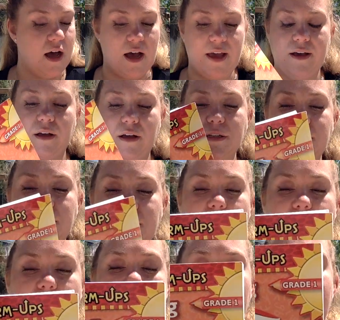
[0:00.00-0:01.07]
I
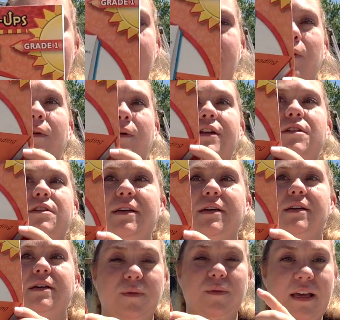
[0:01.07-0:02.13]
also am going to be
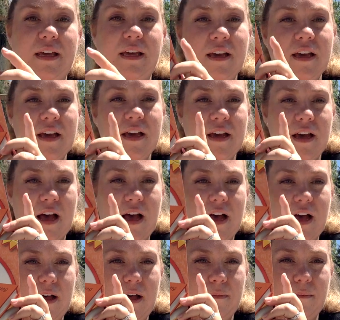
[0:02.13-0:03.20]
doing
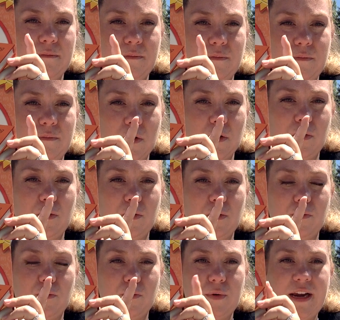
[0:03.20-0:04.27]
um,
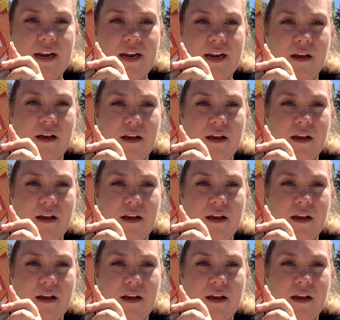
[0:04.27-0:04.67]
reading